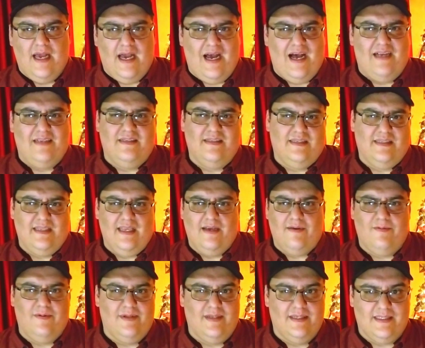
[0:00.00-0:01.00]
I'll just
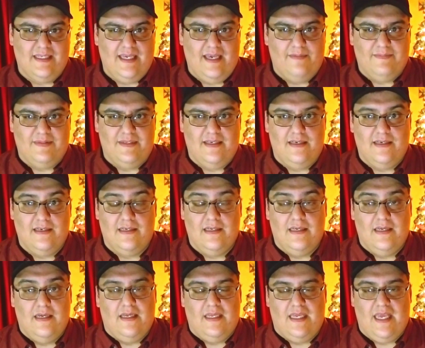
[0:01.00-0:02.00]
stick with a Samsung.
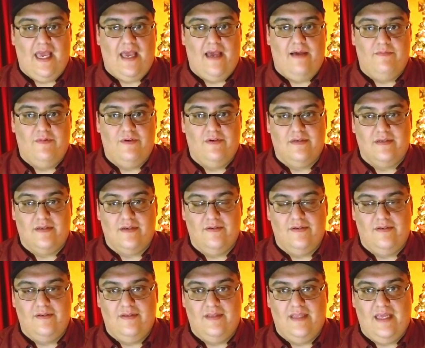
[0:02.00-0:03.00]
Yeah, I'm gonna go
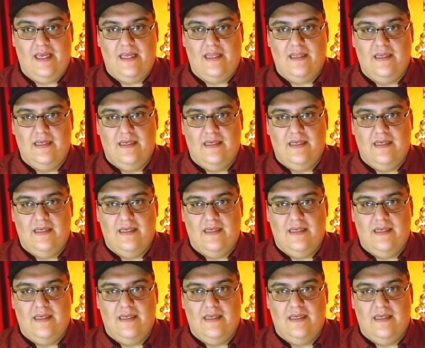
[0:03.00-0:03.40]
do that.